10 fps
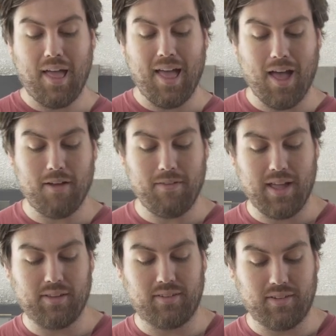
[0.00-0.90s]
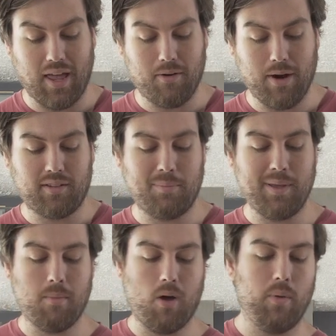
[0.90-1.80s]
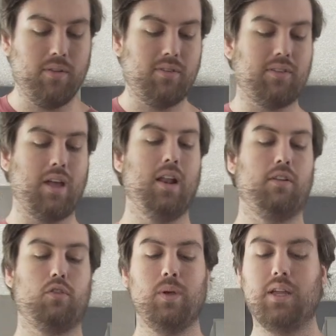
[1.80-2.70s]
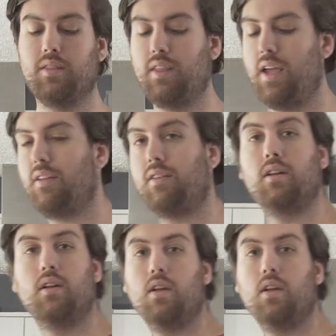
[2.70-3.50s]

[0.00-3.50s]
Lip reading: have a set recipe. I'm always just kind of tweaking things and